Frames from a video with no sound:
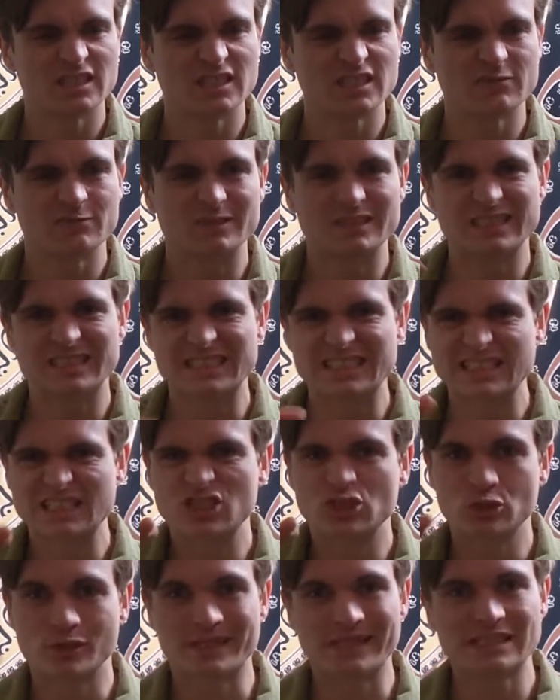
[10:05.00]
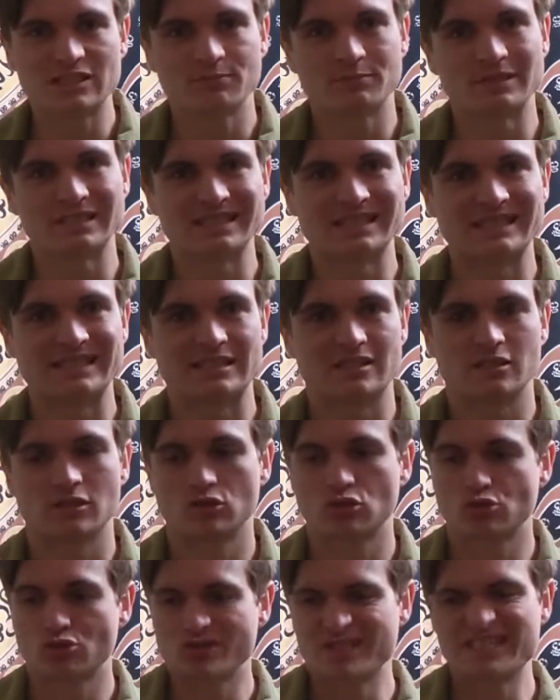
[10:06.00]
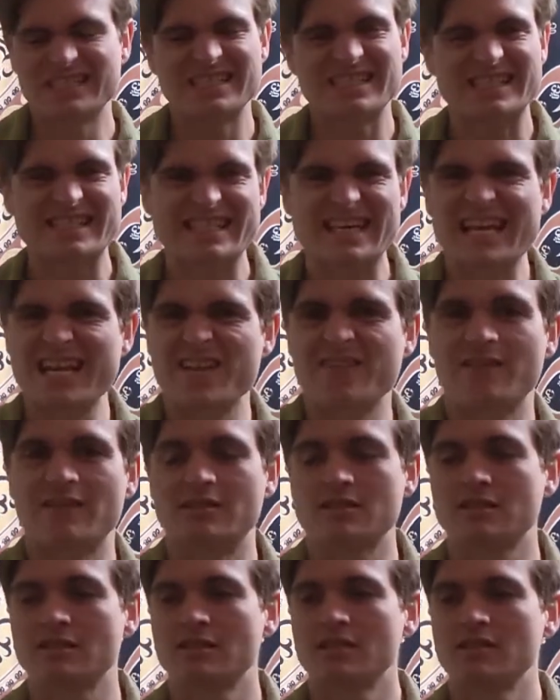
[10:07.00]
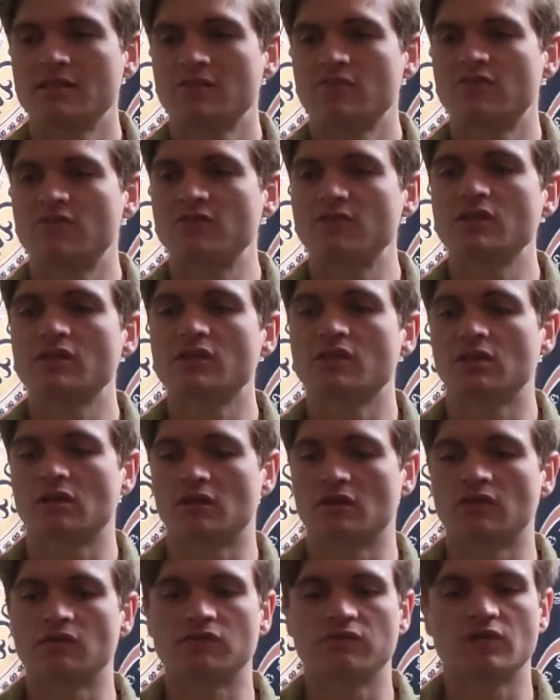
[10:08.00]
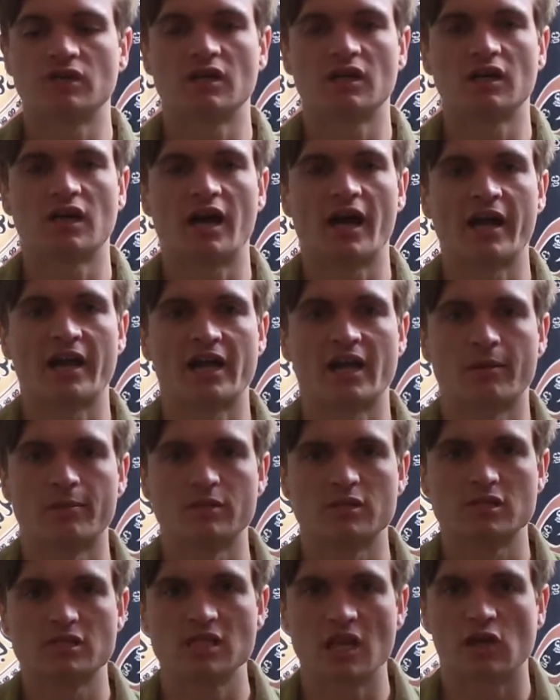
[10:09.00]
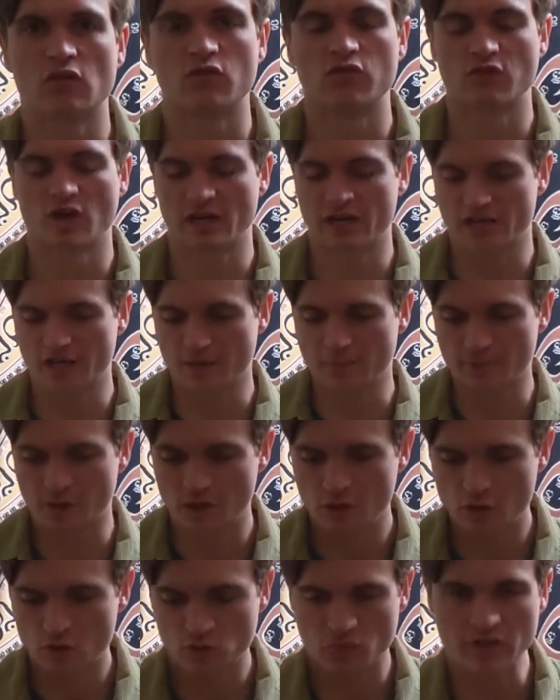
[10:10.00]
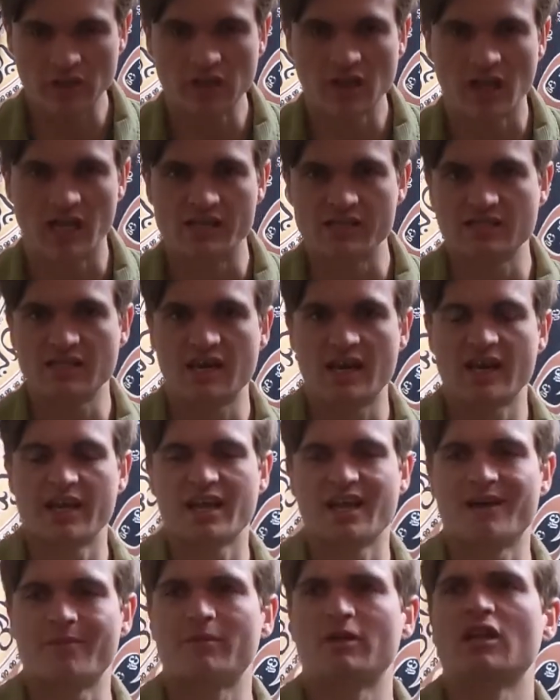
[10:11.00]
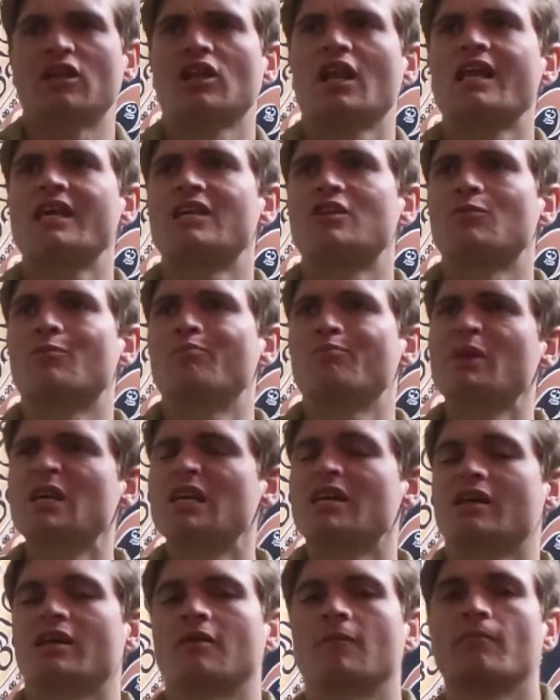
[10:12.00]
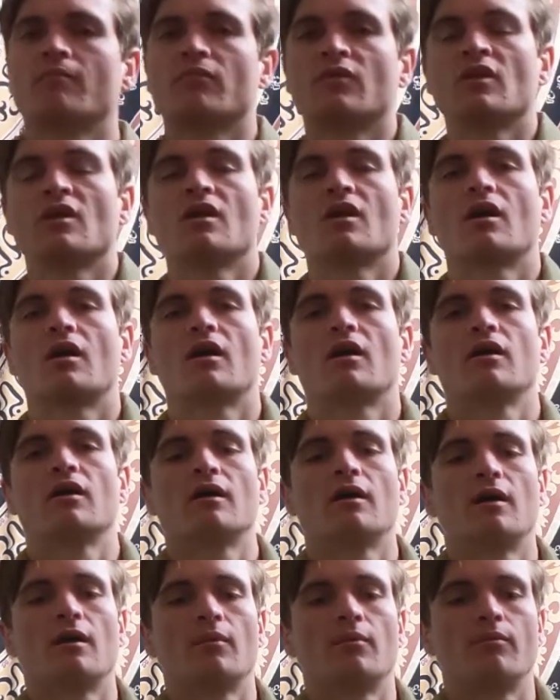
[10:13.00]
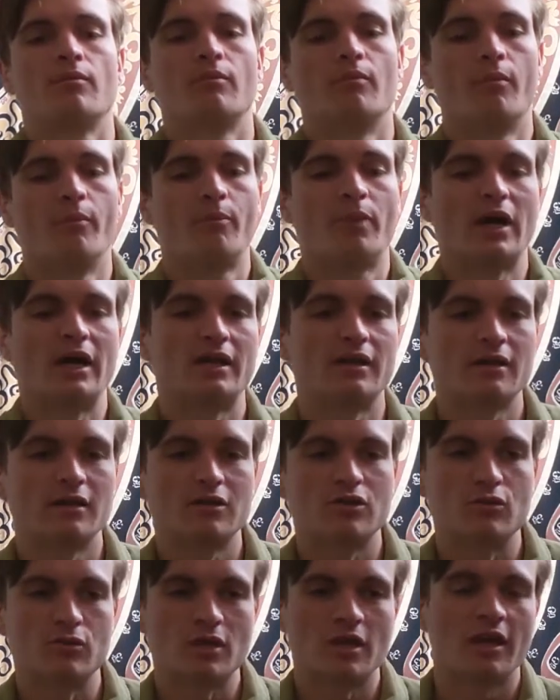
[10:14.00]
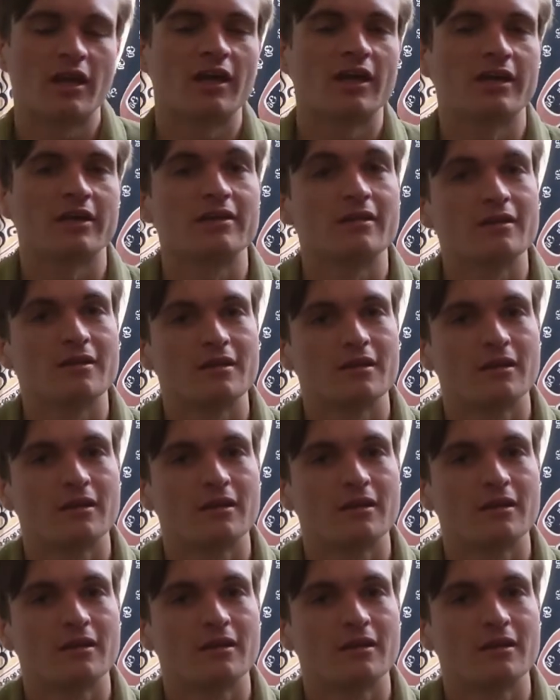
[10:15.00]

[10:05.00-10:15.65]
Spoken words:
have been like grasping at, trying to get this feeling of I am self, I am realized, I am an enlightened being. But you can't